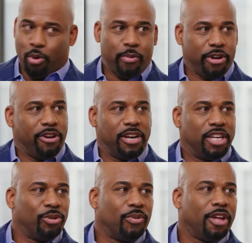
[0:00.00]
What were your
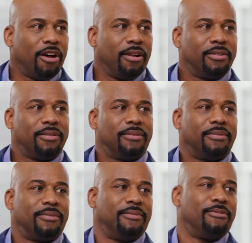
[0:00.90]
initial
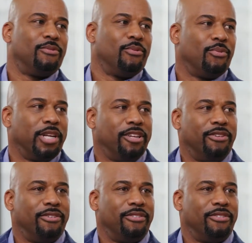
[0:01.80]
thoughts when you